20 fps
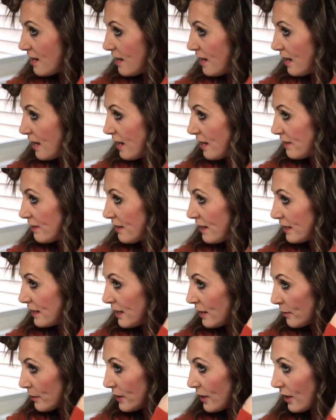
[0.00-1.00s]
And then
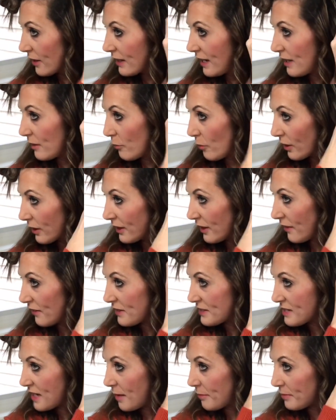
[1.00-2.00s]
here we are kind of working on the
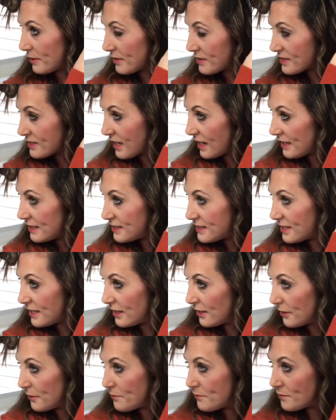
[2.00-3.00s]
top and sides
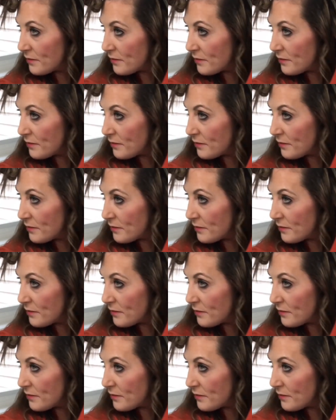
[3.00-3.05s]
here.